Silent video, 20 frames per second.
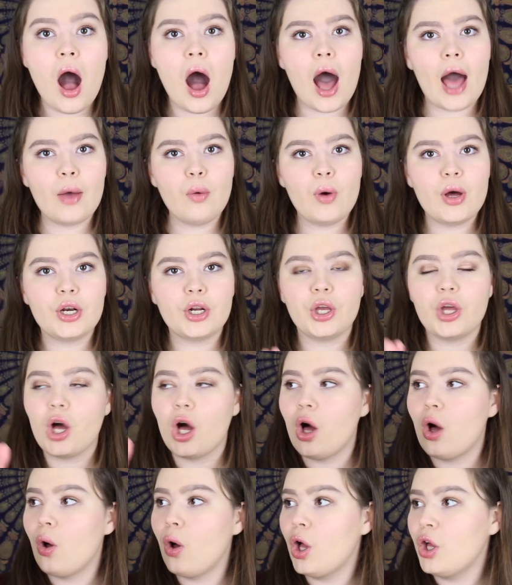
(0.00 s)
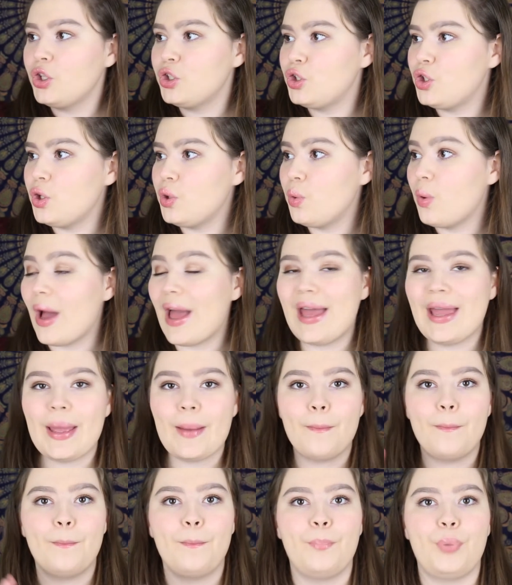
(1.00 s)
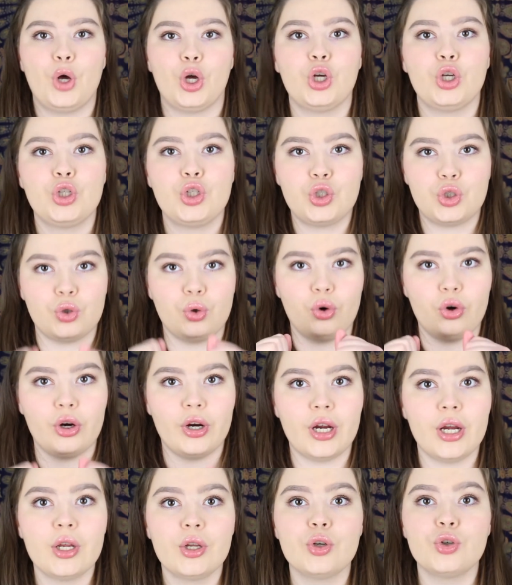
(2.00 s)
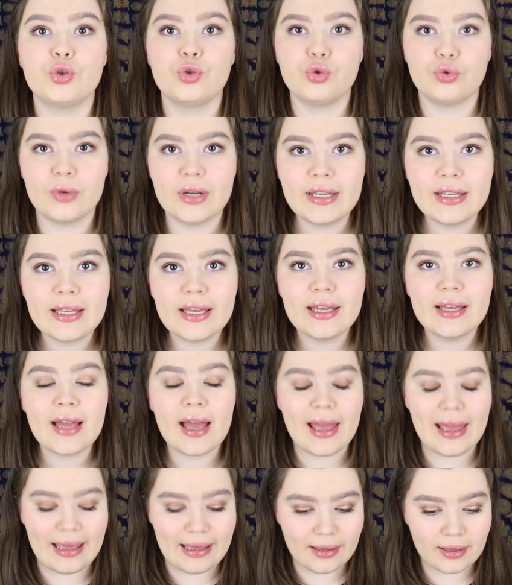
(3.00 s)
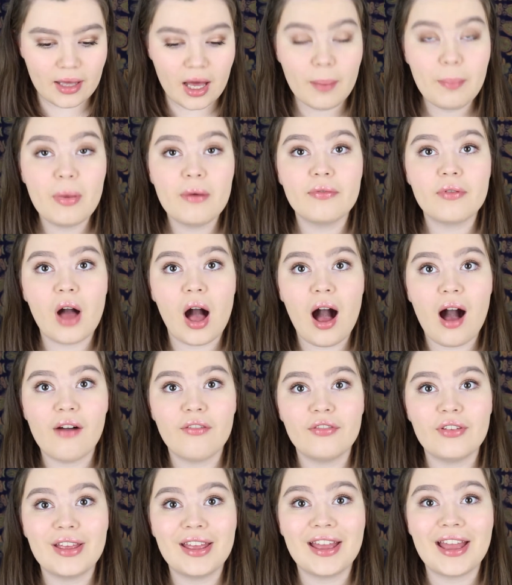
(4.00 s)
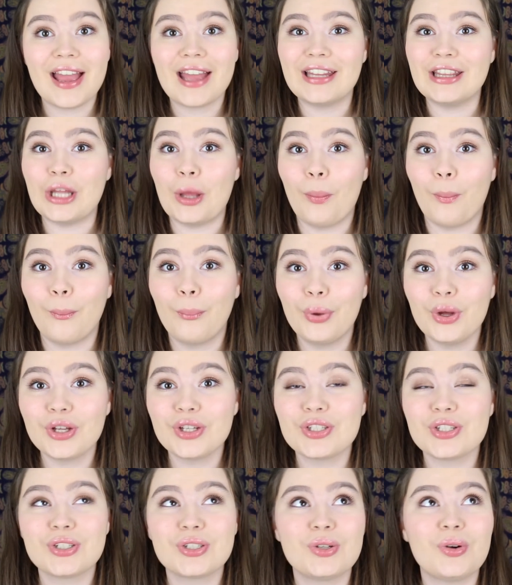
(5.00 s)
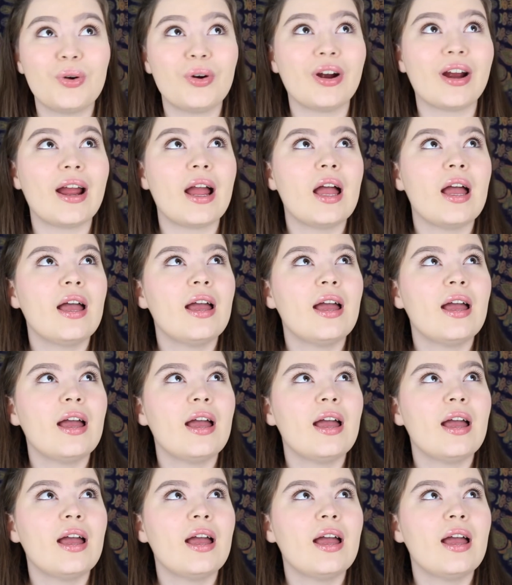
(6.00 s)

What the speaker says: I want to go to a bookstore, drinking a cup of coffee in the bookstore,